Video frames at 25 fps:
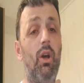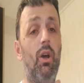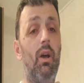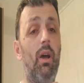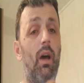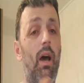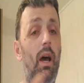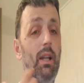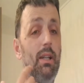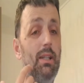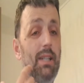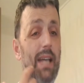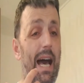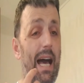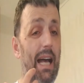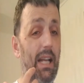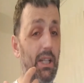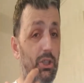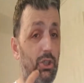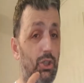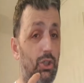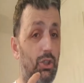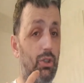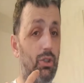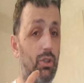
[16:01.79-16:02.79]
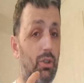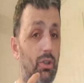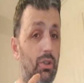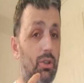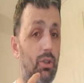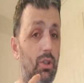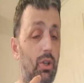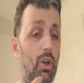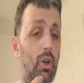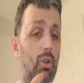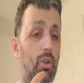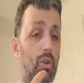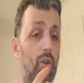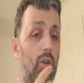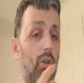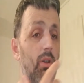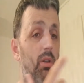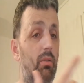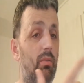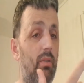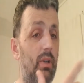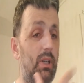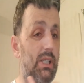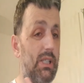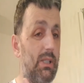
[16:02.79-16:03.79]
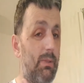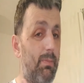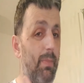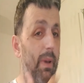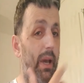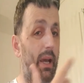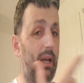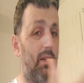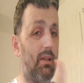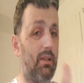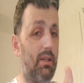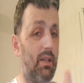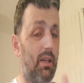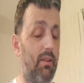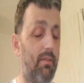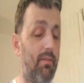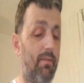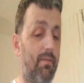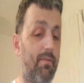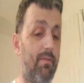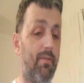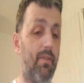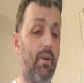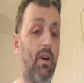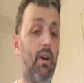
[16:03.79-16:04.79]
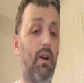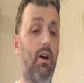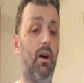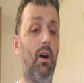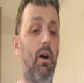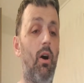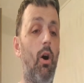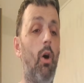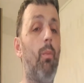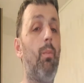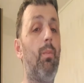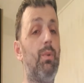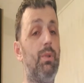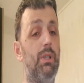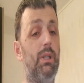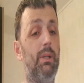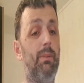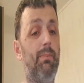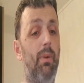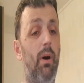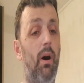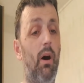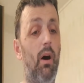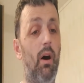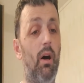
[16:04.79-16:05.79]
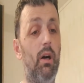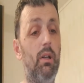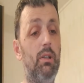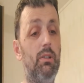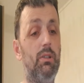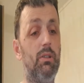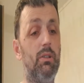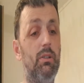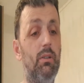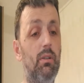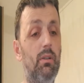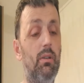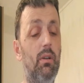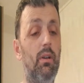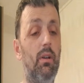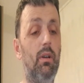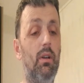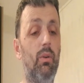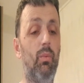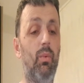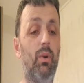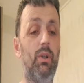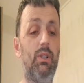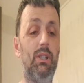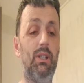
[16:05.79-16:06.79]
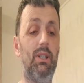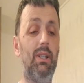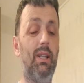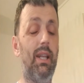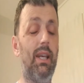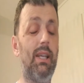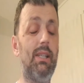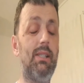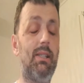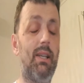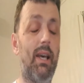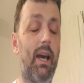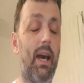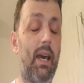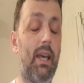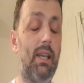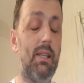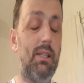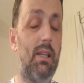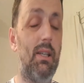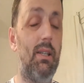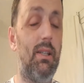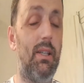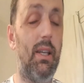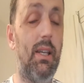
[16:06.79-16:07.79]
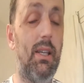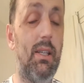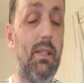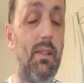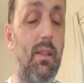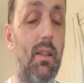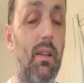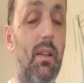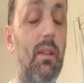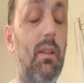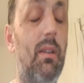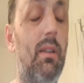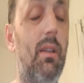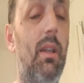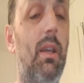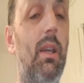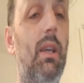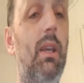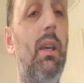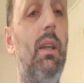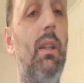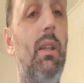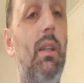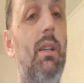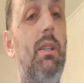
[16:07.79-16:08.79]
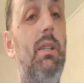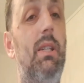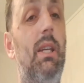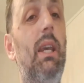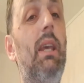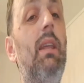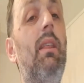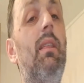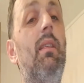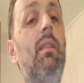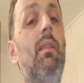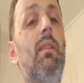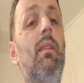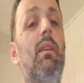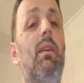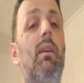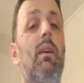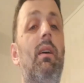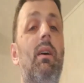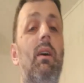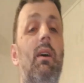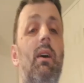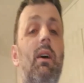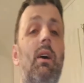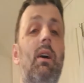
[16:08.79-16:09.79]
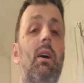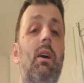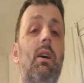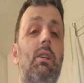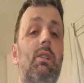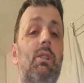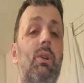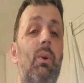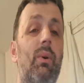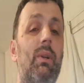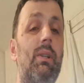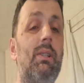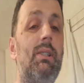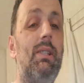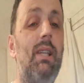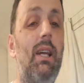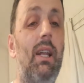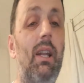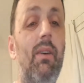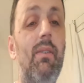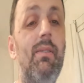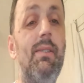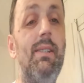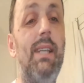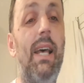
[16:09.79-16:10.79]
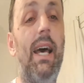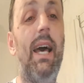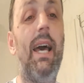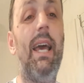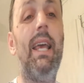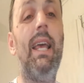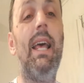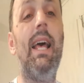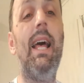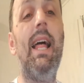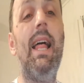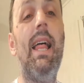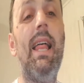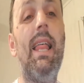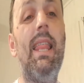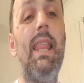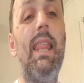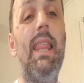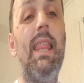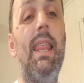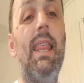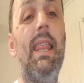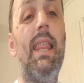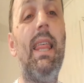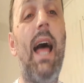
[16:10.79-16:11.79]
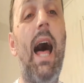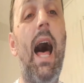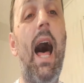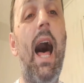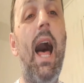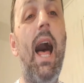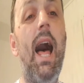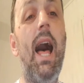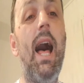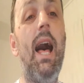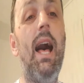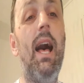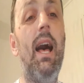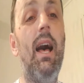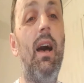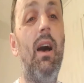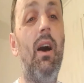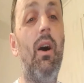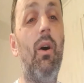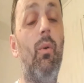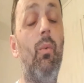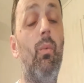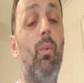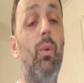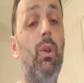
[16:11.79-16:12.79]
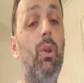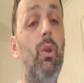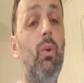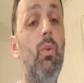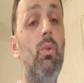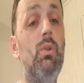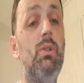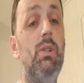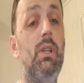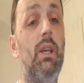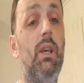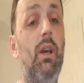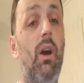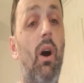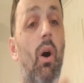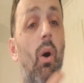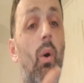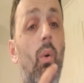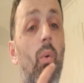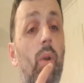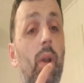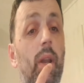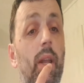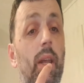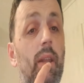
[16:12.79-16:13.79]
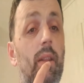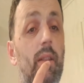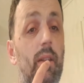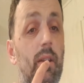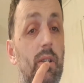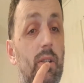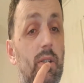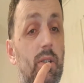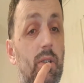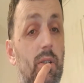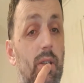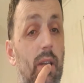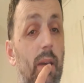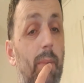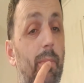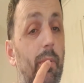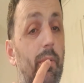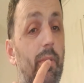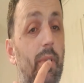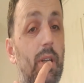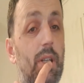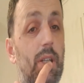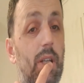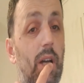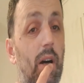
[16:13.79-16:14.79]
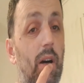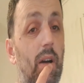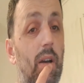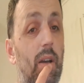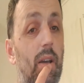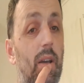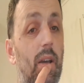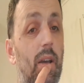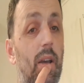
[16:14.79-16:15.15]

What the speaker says: attached to the respective opposite part, which in this case it is the teeth. So instead of saying the, using only the tip of the tongue